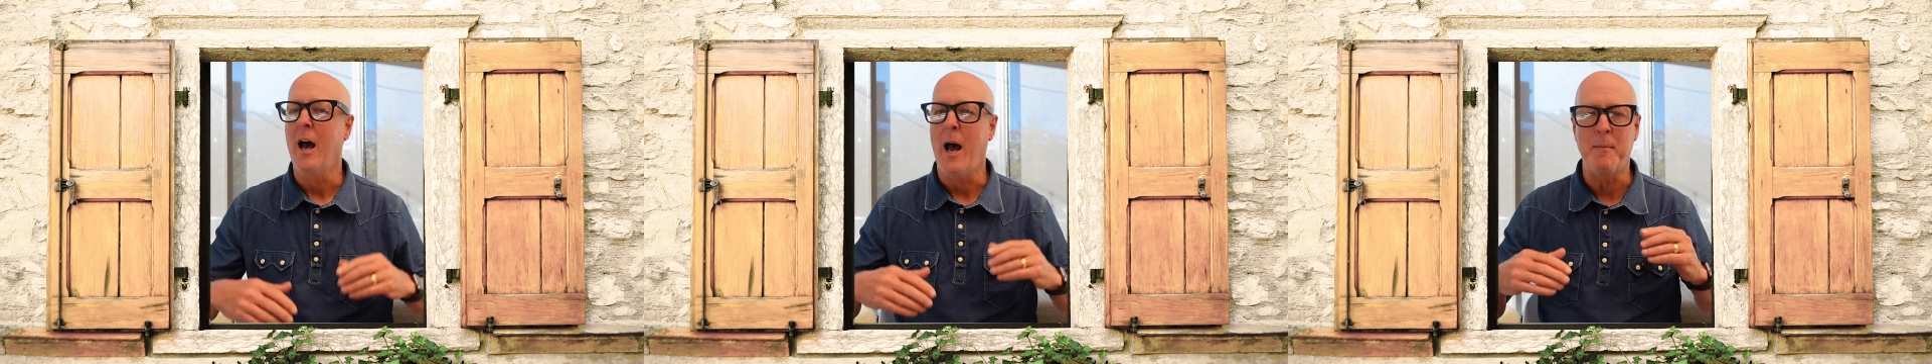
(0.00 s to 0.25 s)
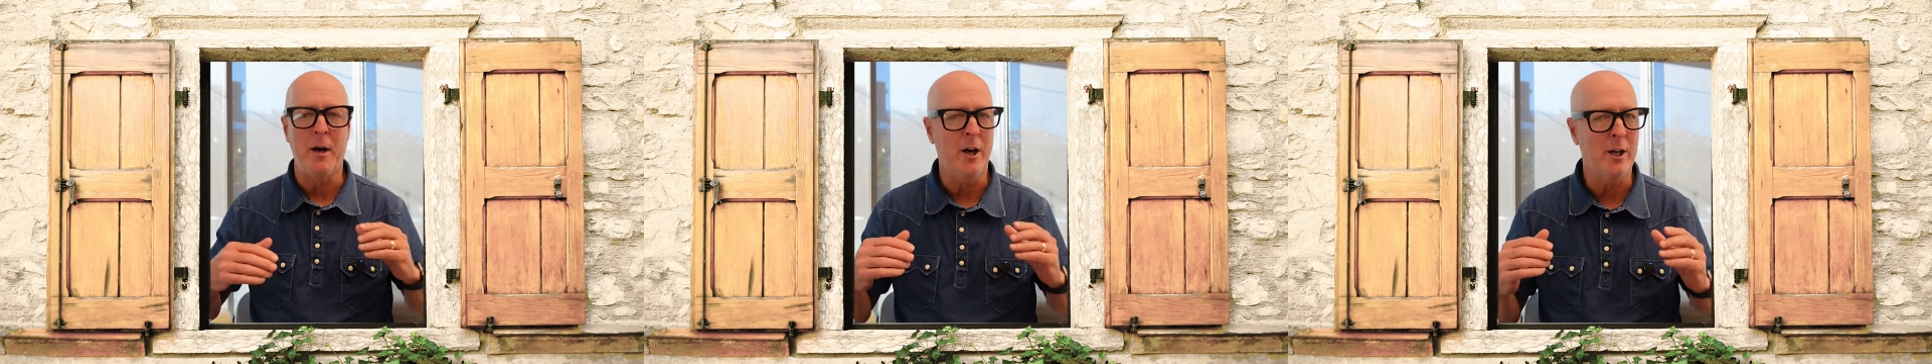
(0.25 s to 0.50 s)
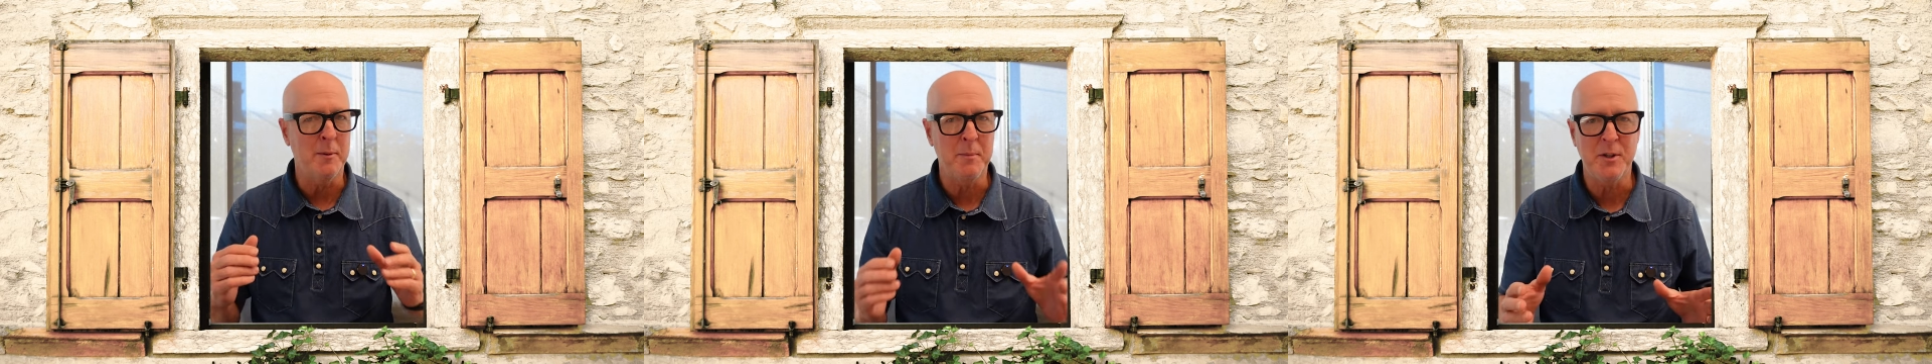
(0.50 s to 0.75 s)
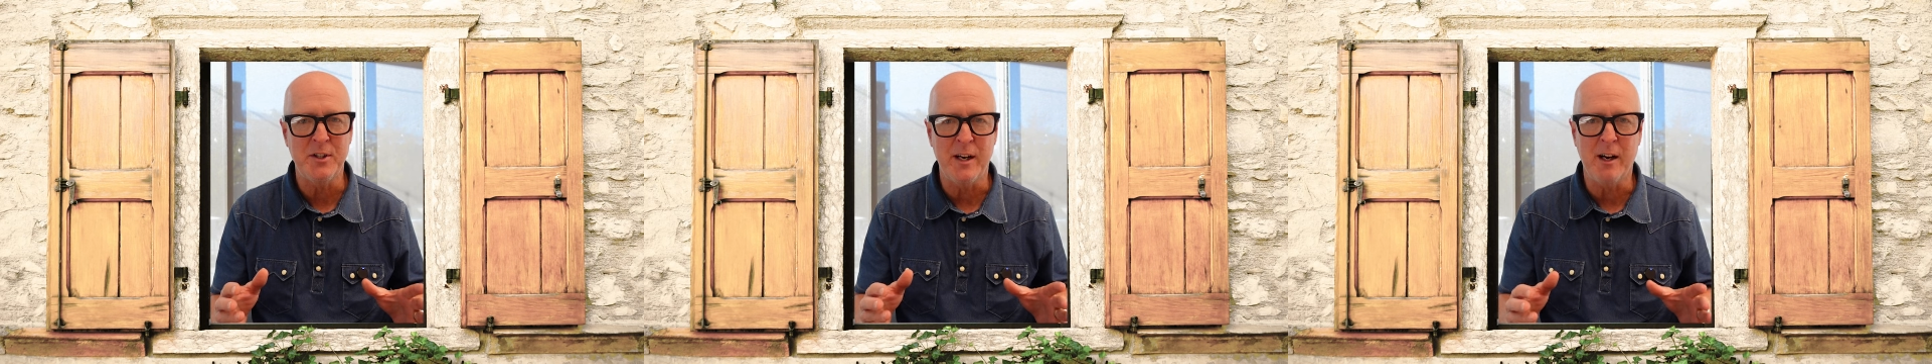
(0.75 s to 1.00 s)
I'm
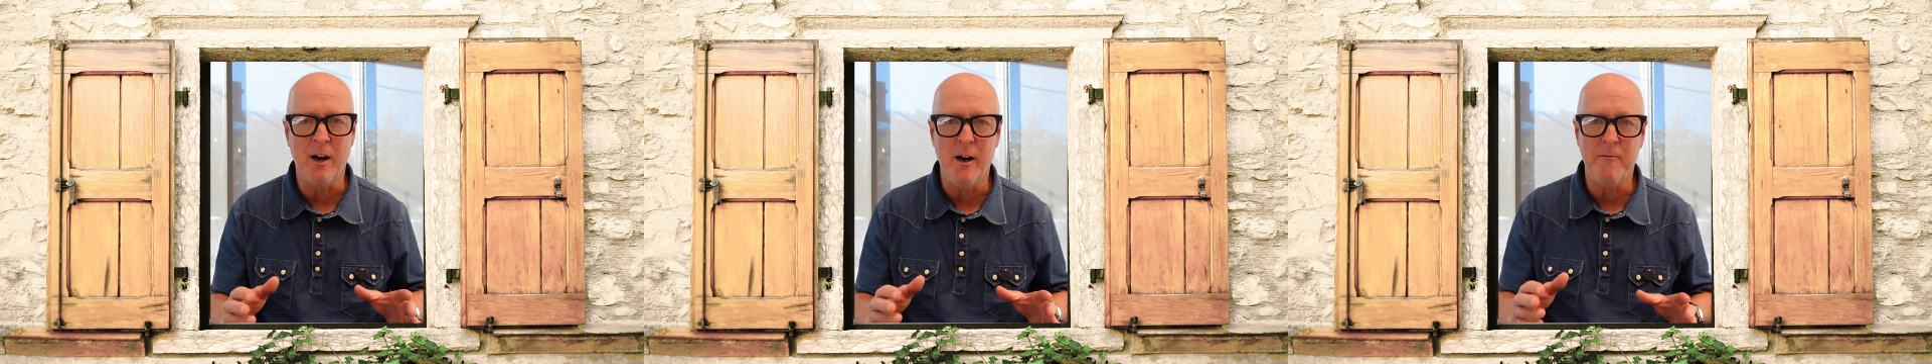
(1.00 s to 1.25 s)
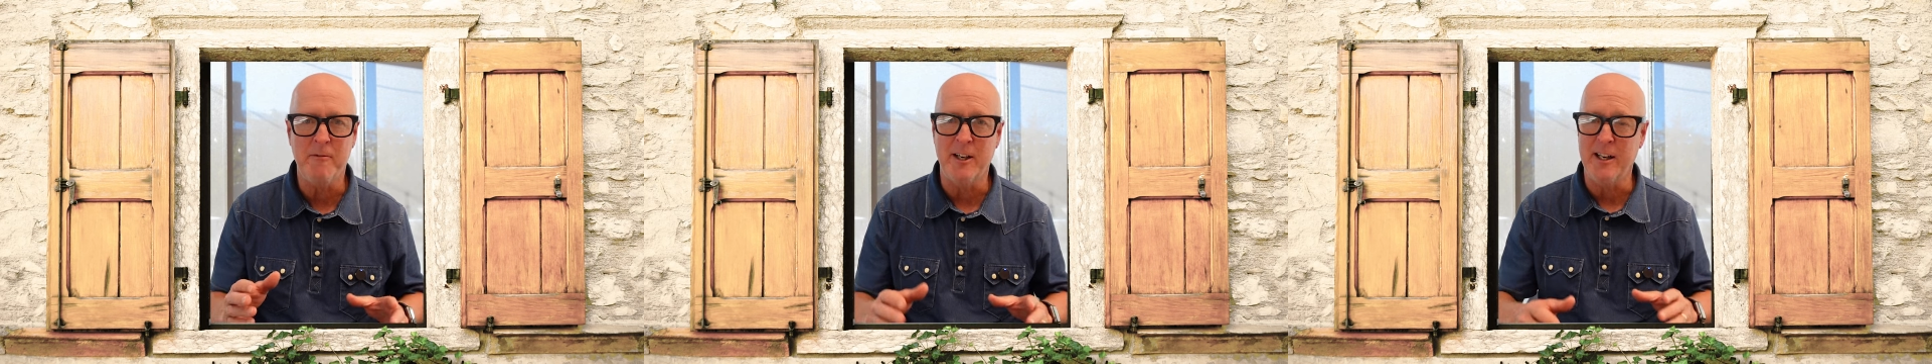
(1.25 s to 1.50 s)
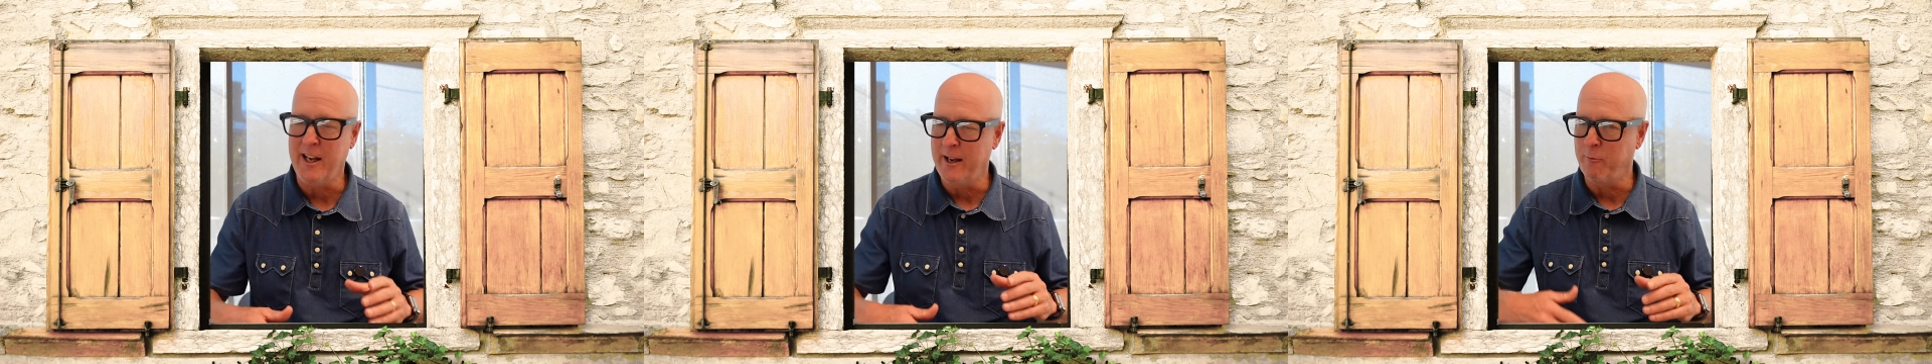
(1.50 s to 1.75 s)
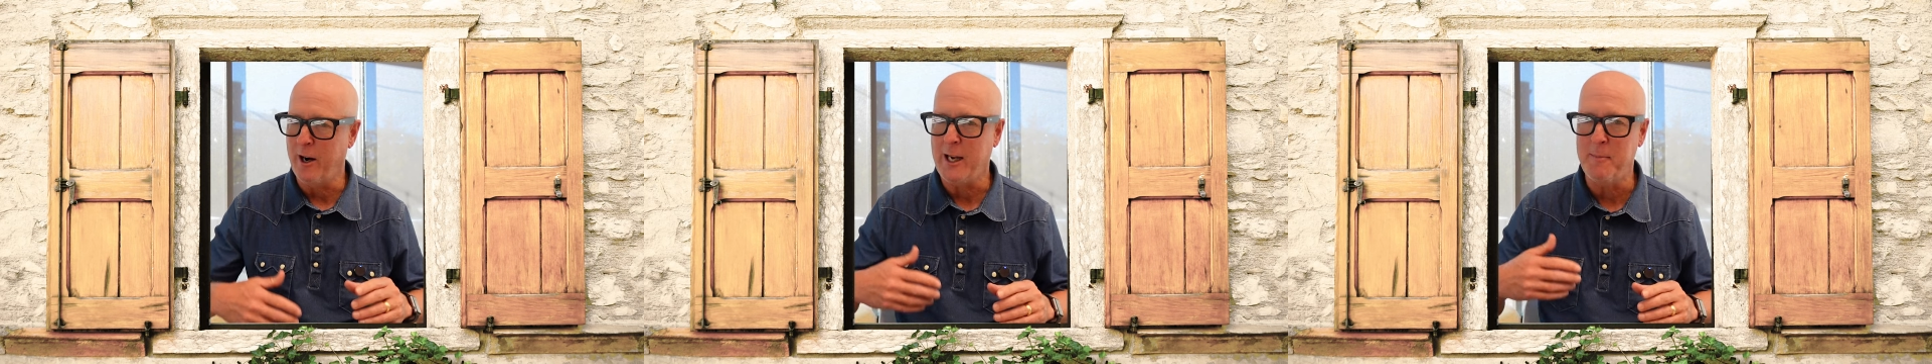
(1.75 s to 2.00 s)
100% confident
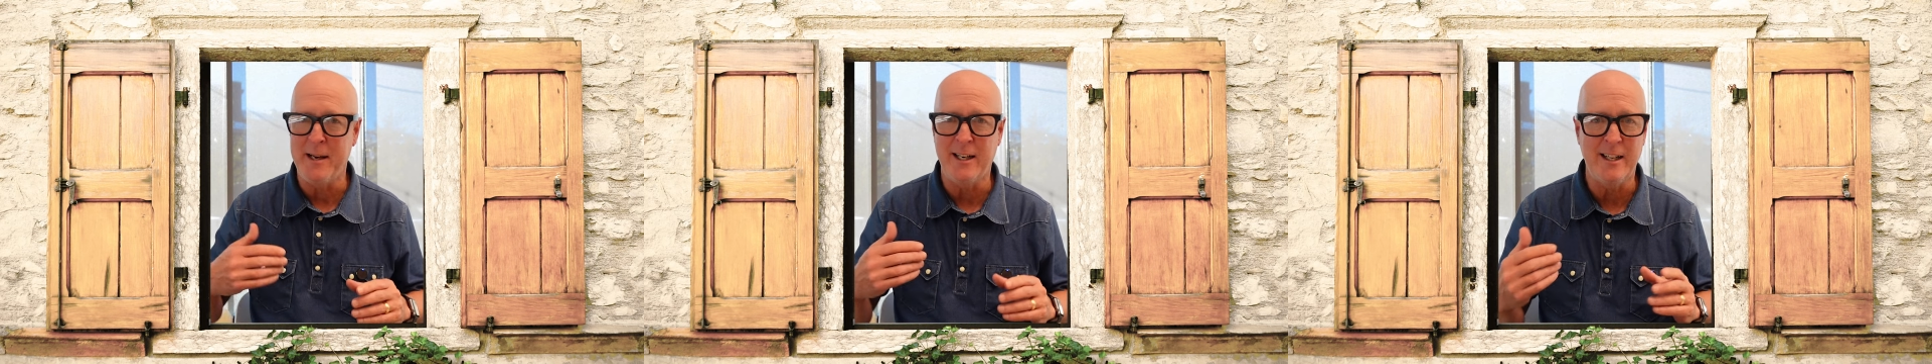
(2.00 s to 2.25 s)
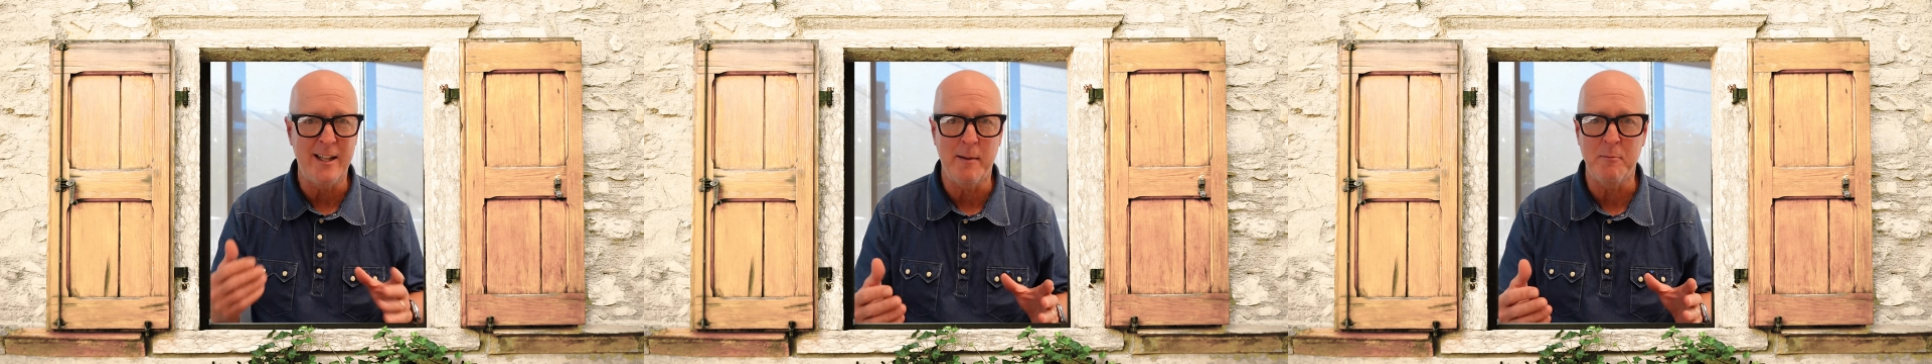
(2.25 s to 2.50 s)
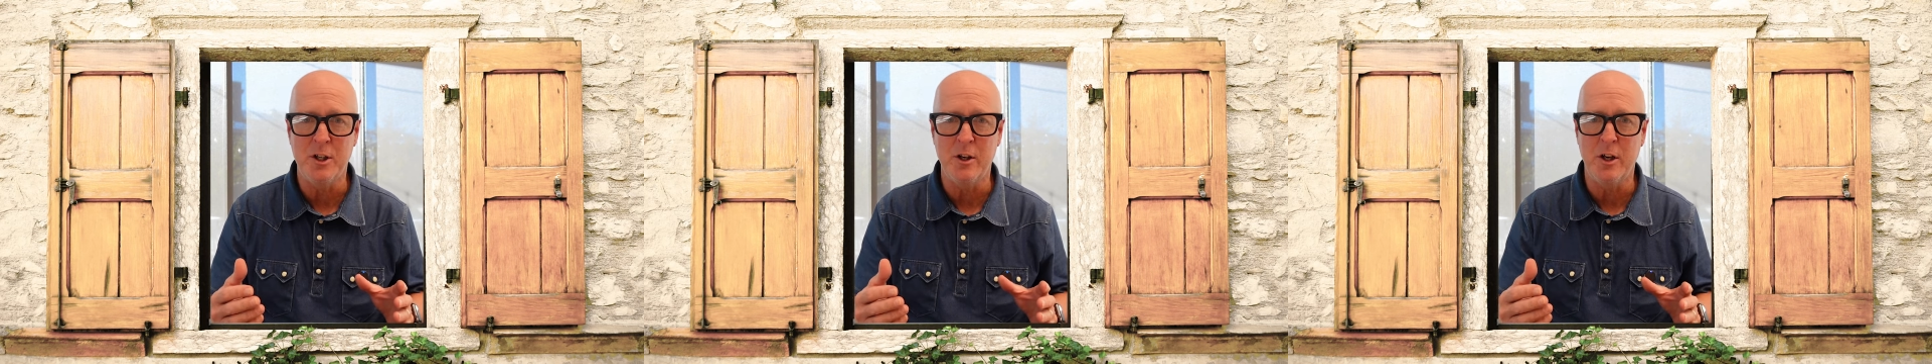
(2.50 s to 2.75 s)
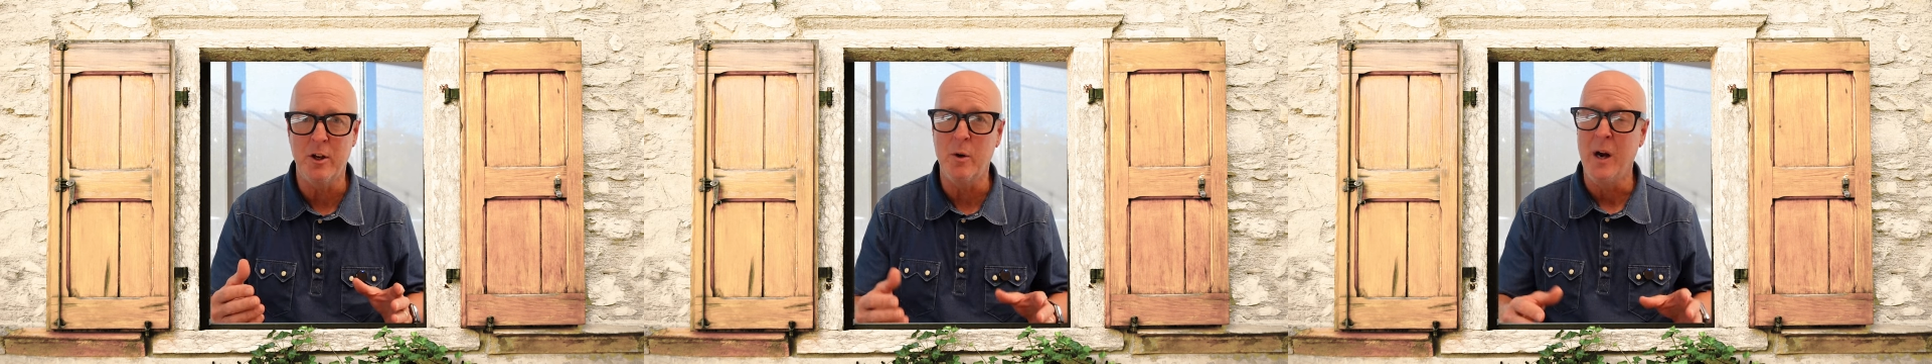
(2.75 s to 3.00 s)
in recommending them to
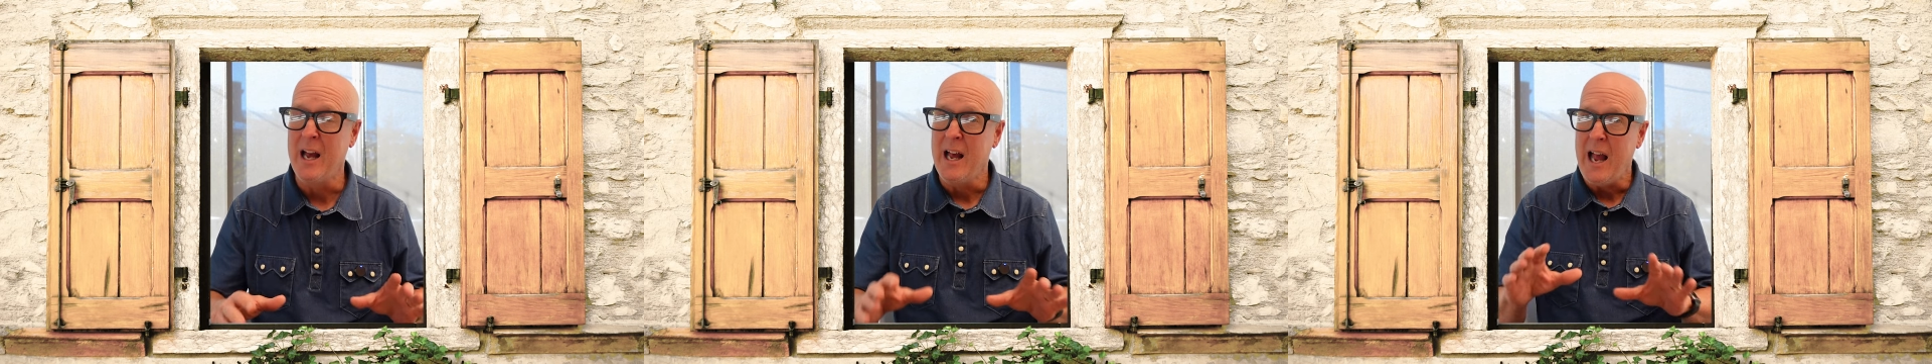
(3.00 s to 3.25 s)
you,